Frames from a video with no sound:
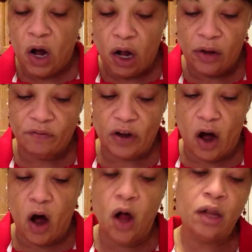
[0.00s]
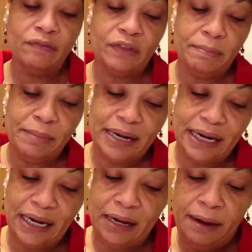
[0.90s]
of all of the
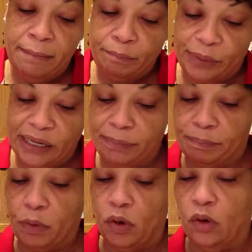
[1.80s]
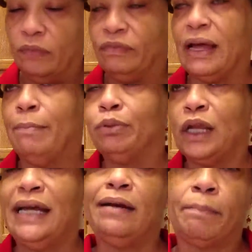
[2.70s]
many people that
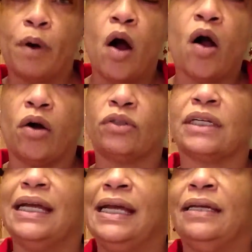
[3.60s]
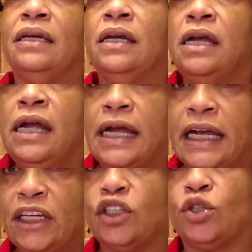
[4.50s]
played a part in
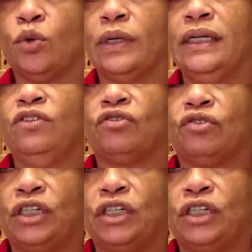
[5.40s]
history's